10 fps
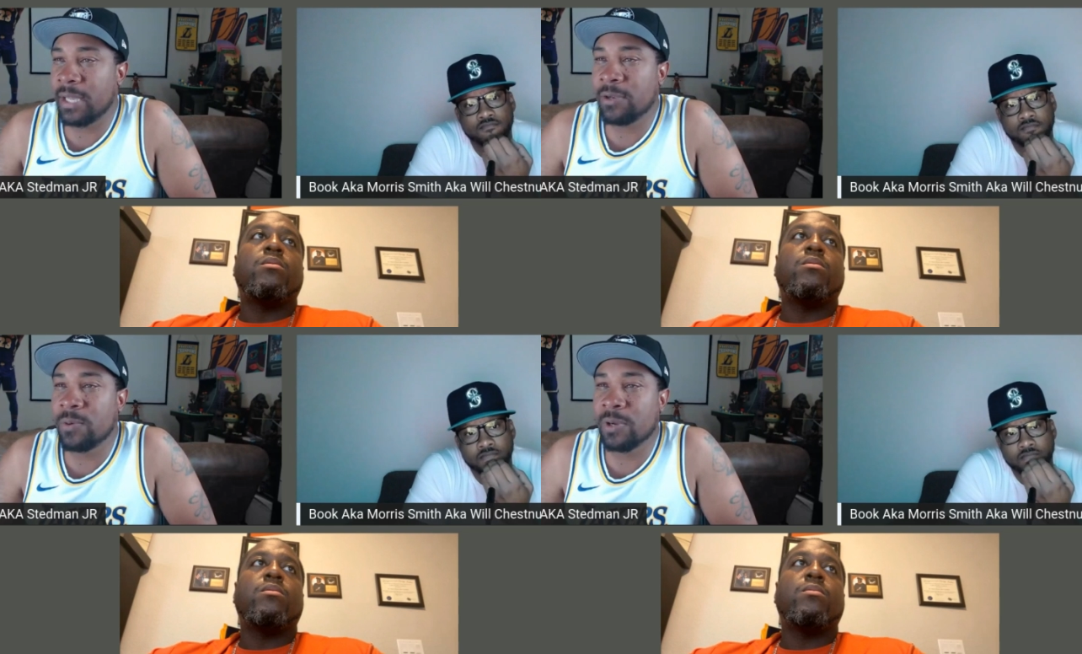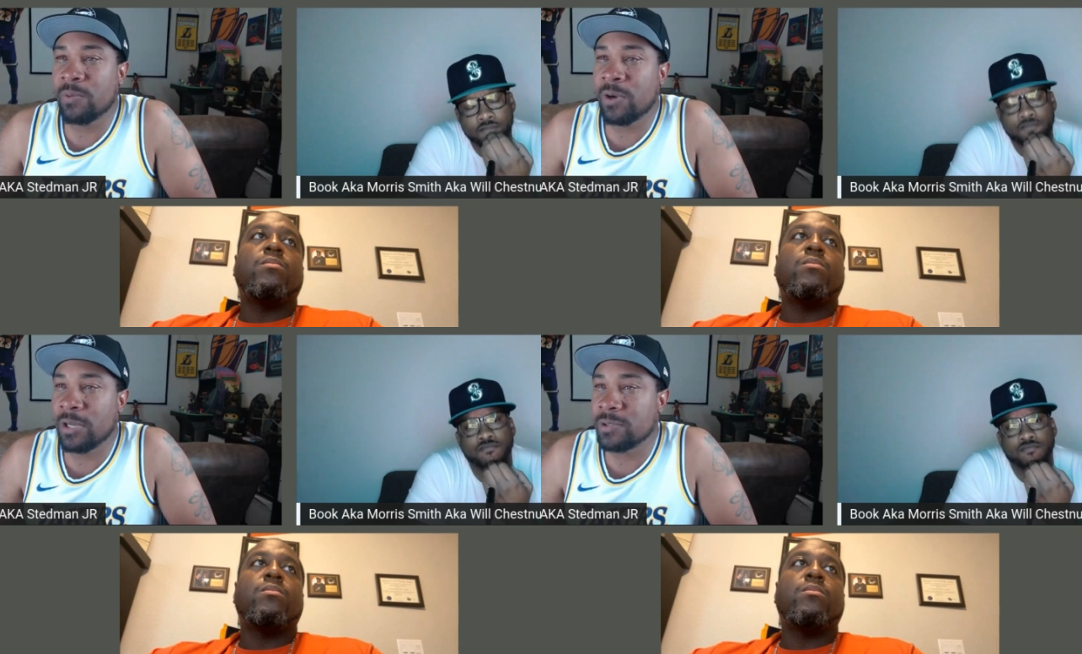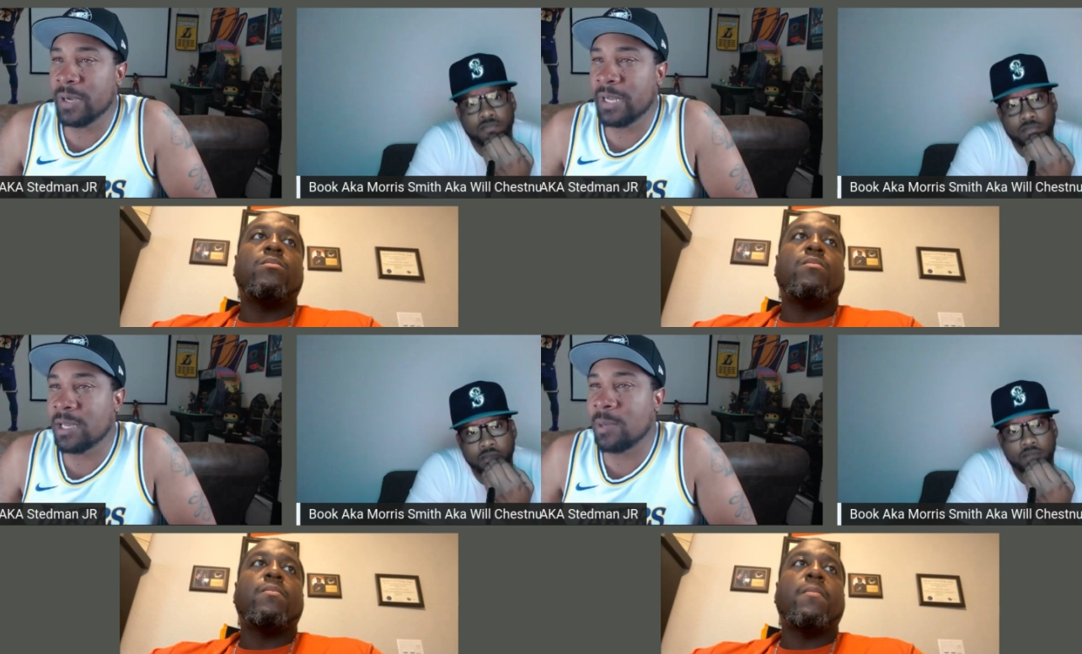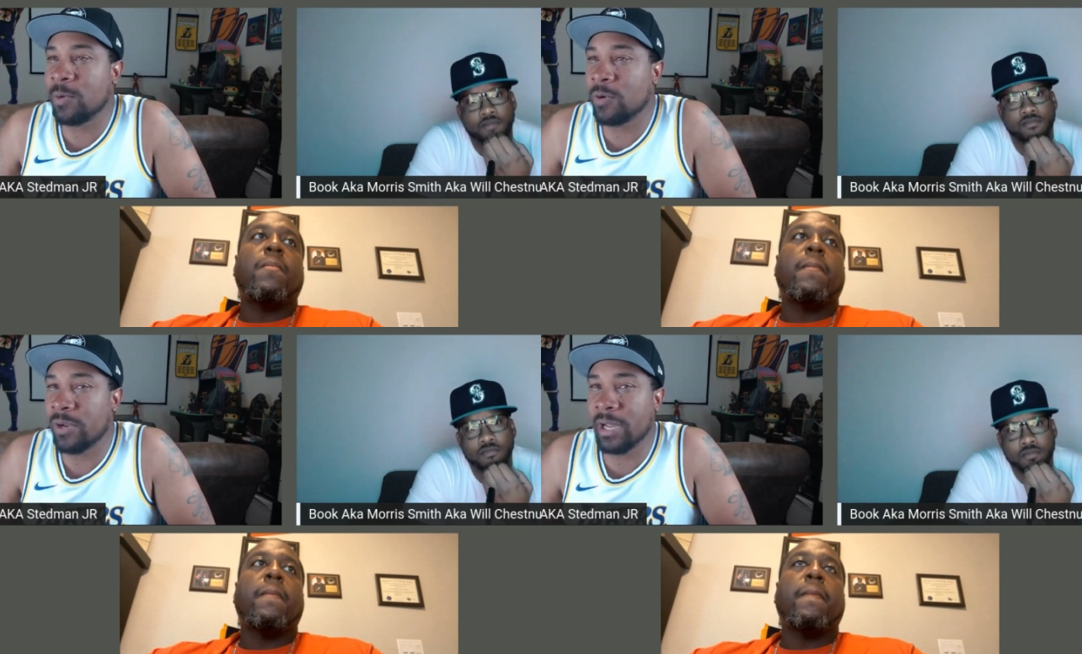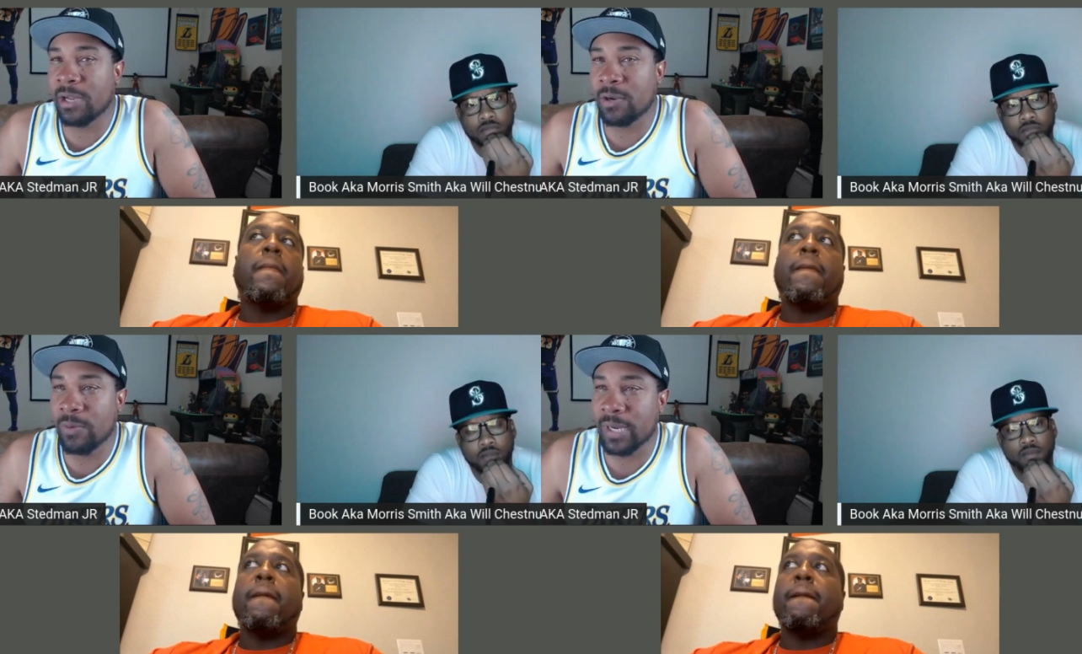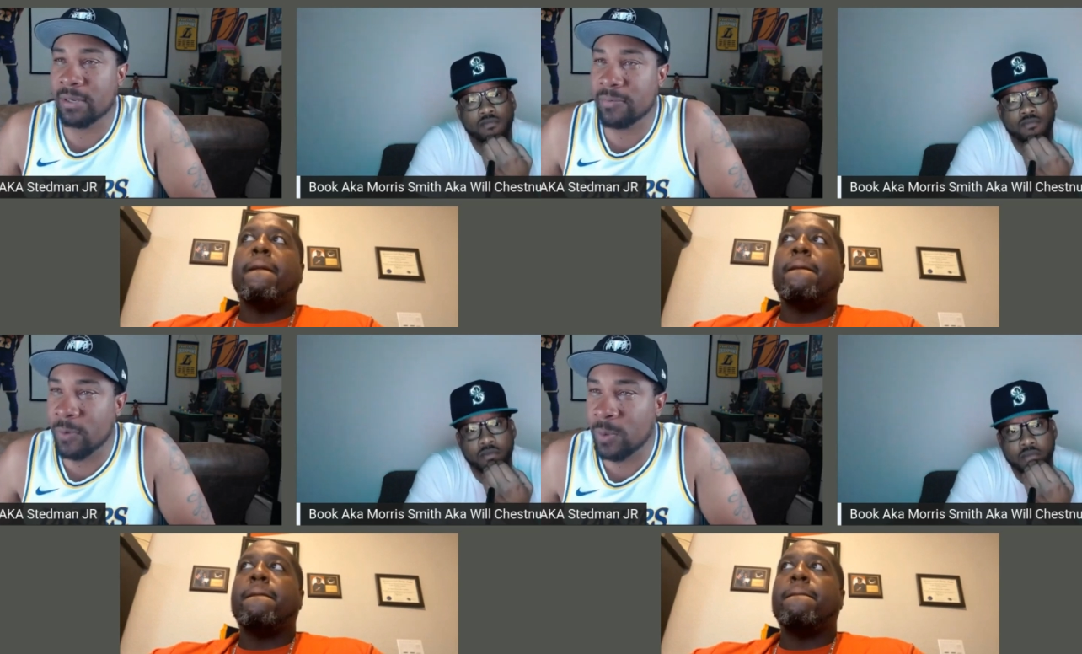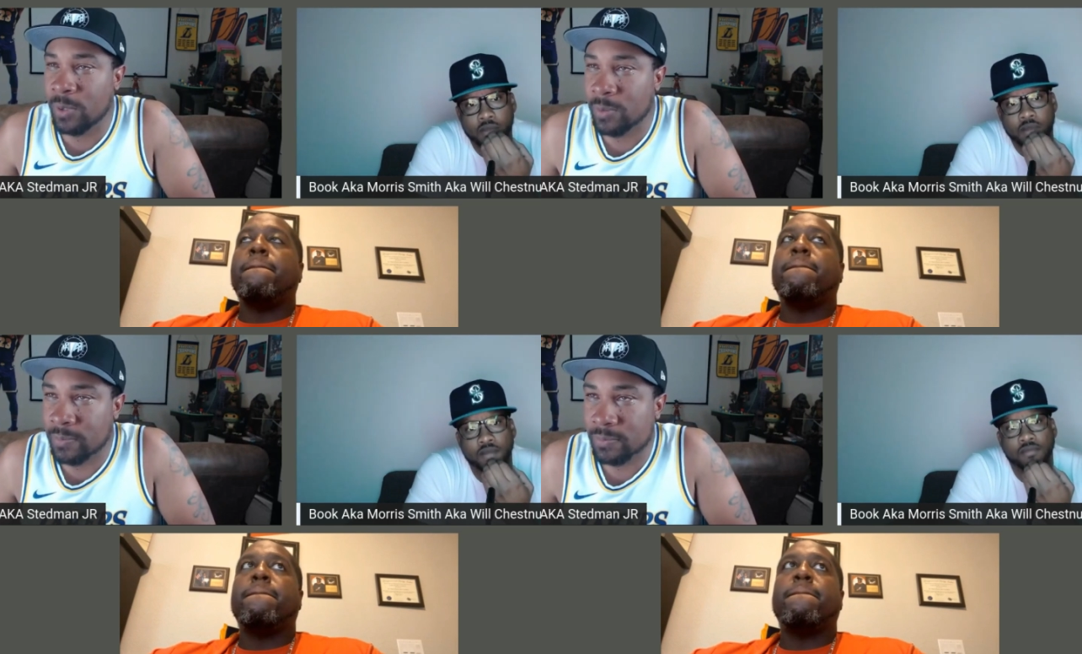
Speaker 1: he doing it wrong. Mm. The trainer come over there and correct the form,